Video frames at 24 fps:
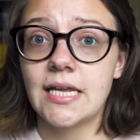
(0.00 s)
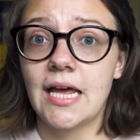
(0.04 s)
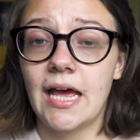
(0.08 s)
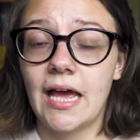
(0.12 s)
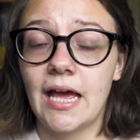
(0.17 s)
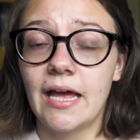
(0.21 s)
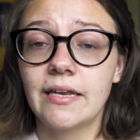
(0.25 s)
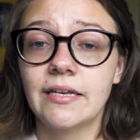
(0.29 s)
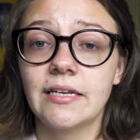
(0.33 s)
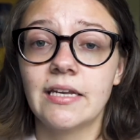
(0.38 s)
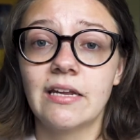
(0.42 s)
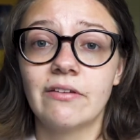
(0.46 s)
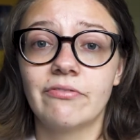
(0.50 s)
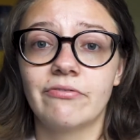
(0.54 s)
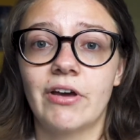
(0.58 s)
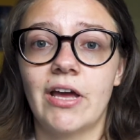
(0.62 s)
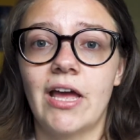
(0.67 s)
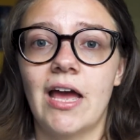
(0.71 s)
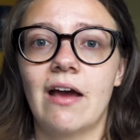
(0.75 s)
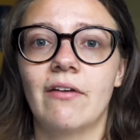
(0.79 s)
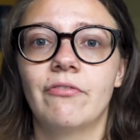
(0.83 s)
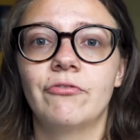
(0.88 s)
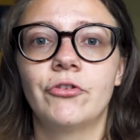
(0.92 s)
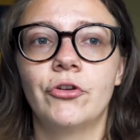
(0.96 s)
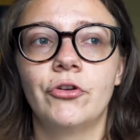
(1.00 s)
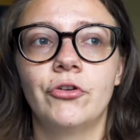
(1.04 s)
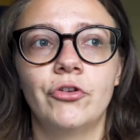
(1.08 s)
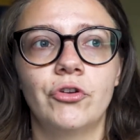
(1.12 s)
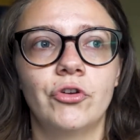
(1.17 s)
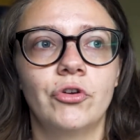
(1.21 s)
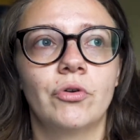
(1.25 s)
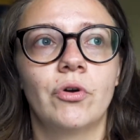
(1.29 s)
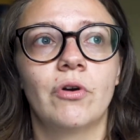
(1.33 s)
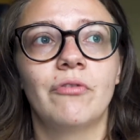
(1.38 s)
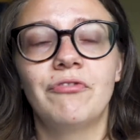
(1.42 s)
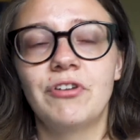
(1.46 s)
And if I have to
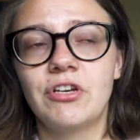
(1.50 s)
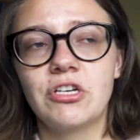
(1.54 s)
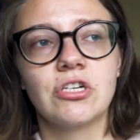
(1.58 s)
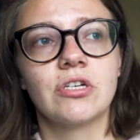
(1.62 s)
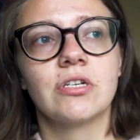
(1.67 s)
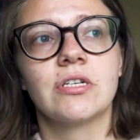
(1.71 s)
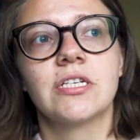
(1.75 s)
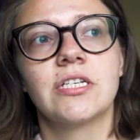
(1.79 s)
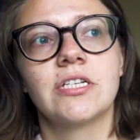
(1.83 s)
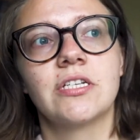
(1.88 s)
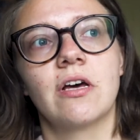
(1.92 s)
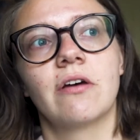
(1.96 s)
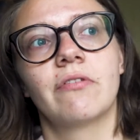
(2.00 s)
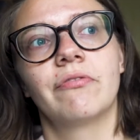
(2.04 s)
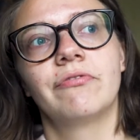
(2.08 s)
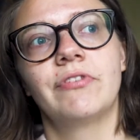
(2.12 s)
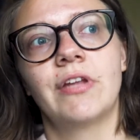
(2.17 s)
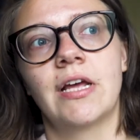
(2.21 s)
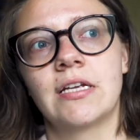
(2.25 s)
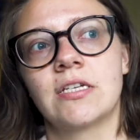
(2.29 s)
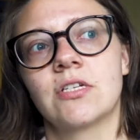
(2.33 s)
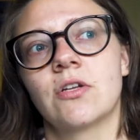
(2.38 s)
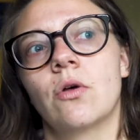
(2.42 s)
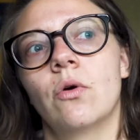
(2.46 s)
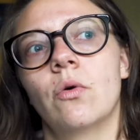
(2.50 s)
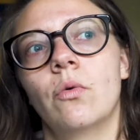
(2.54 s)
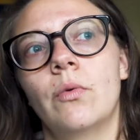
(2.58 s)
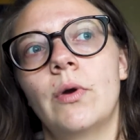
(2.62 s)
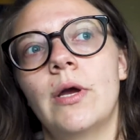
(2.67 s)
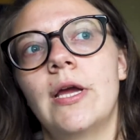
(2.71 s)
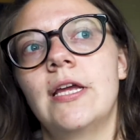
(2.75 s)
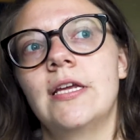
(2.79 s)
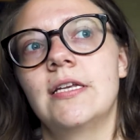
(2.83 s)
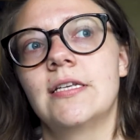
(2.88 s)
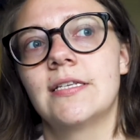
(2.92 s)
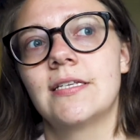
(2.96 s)
do official stuff, there's
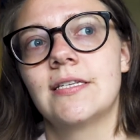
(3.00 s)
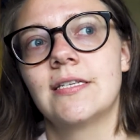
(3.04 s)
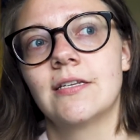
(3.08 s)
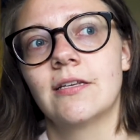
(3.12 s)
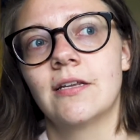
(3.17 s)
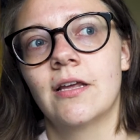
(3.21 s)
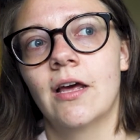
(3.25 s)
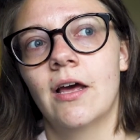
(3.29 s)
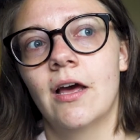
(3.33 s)
always